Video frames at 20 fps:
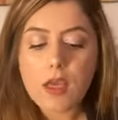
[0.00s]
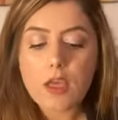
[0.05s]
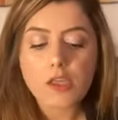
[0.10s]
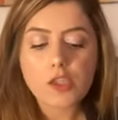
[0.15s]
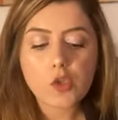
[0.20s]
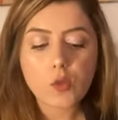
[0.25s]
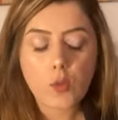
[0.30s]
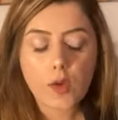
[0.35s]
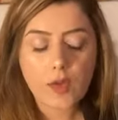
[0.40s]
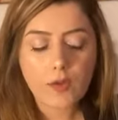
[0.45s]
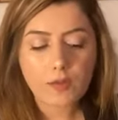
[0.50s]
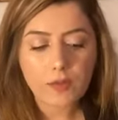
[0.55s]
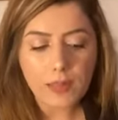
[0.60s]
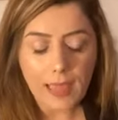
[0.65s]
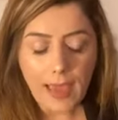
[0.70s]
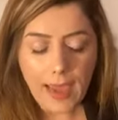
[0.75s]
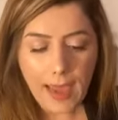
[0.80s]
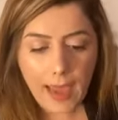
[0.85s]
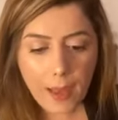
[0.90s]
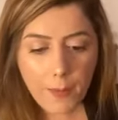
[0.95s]
So what will
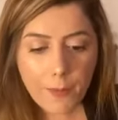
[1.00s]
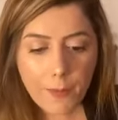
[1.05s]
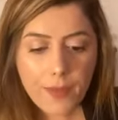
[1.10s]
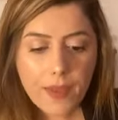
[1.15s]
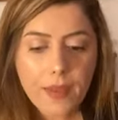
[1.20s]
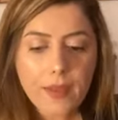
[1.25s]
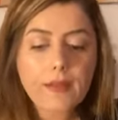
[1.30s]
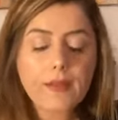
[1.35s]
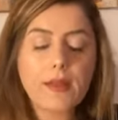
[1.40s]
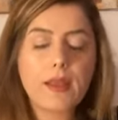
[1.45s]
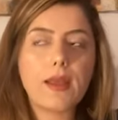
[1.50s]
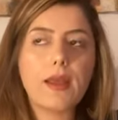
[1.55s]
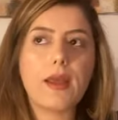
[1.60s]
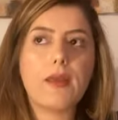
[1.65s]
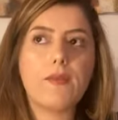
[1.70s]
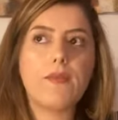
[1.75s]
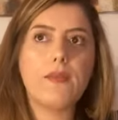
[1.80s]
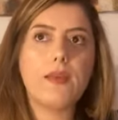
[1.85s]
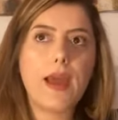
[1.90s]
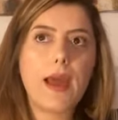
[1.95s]
happen,
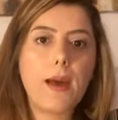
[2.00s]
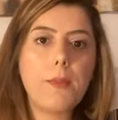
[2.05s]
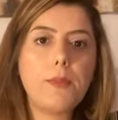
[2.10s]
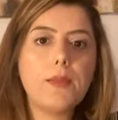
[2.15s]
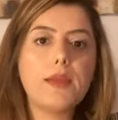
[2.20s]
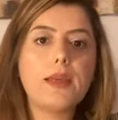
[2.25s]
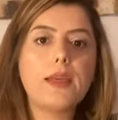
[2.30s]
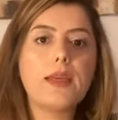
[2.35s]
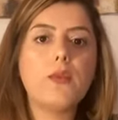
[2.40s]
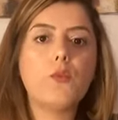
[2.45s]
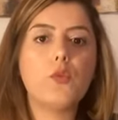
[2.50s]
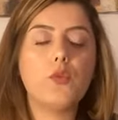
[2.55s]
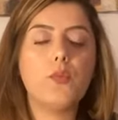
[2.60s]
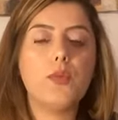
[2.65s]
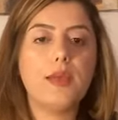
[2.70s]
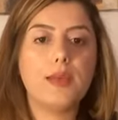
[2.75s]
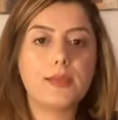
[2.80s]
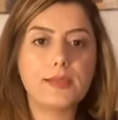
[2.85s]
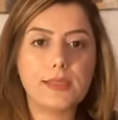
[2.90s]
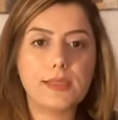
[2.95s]
the applicant would
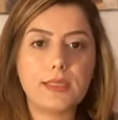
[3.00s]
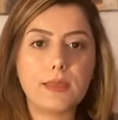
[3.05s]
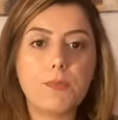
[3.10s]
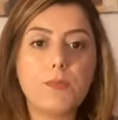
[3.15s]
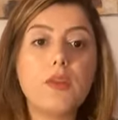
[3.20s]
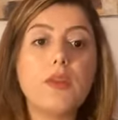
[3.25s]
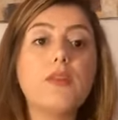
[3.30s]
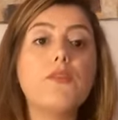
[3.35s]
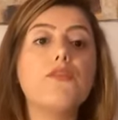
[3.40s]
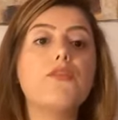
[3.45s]
be exempted